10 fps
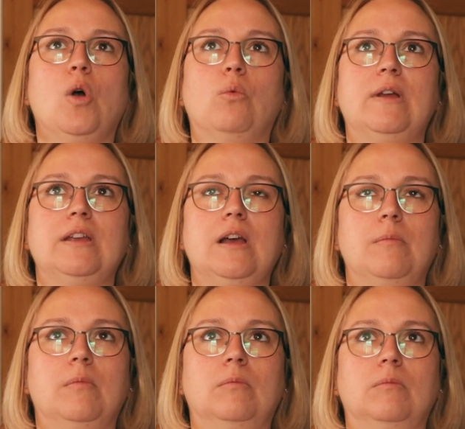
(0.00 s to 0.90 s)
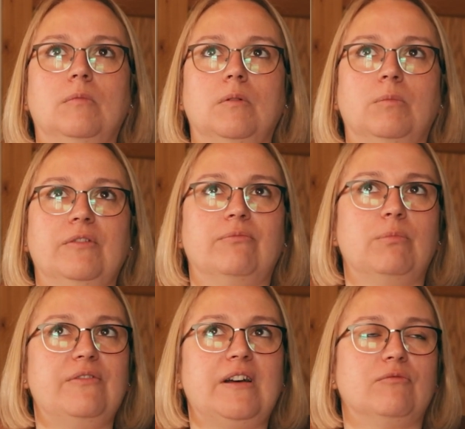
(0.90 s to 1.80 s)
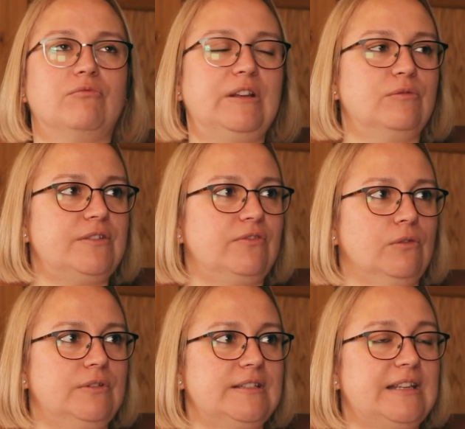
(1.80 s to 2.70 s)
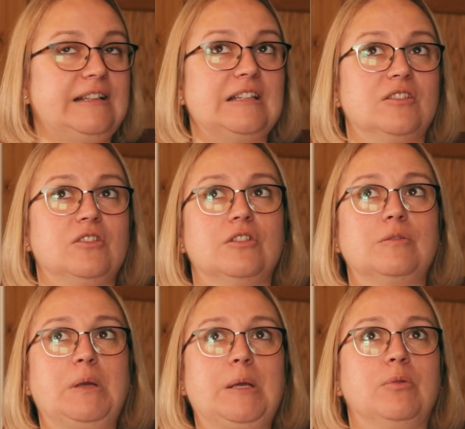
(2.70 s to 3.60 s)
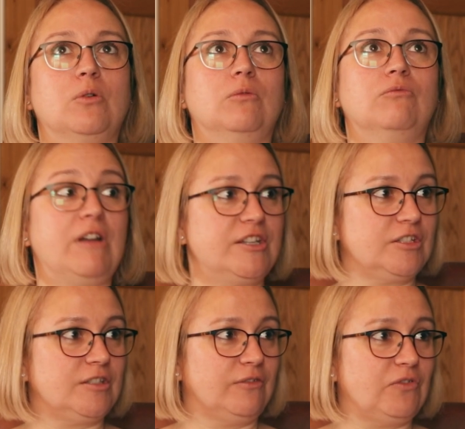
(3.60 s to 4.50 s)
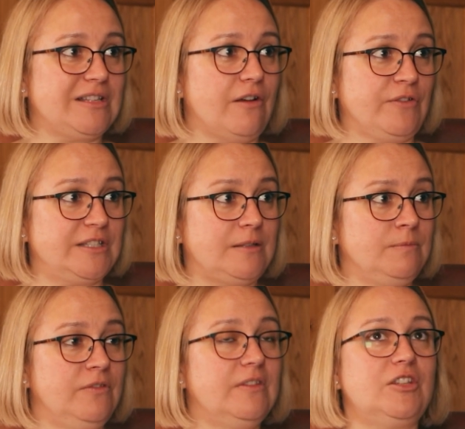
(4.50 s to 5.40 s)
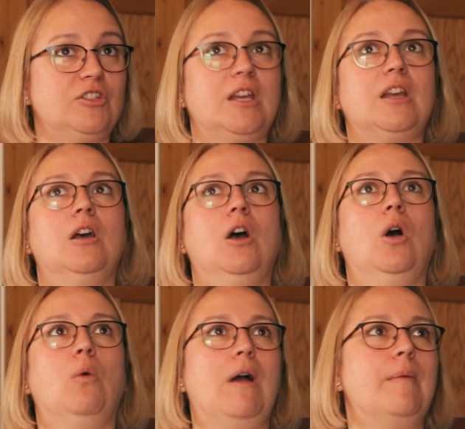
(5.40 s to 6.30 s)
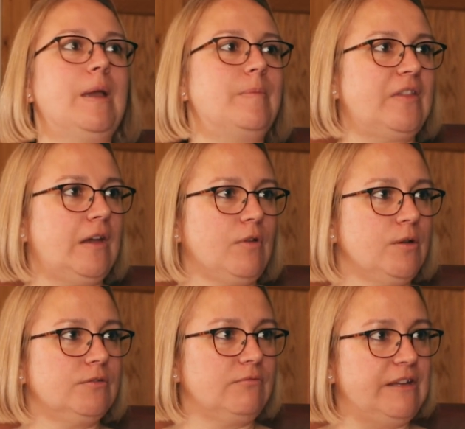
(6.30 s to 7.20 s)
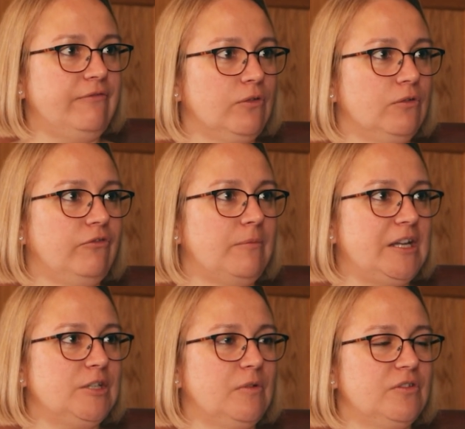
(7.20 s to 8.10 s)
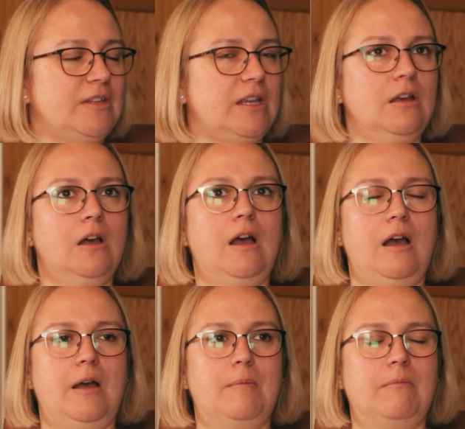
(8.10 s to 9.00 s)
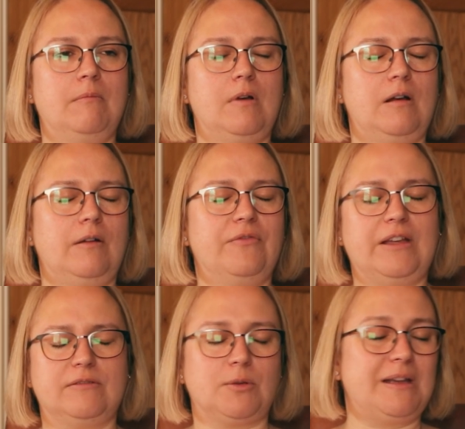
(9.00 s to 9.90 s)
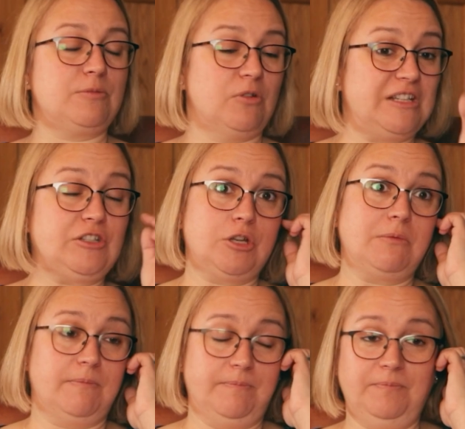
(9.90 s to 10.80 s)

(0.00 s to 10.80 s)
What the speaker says: We've had real difficulties getting certain people registered for self-assessment this year, where maybe they're owed a refund from HMRC. So HMRC do.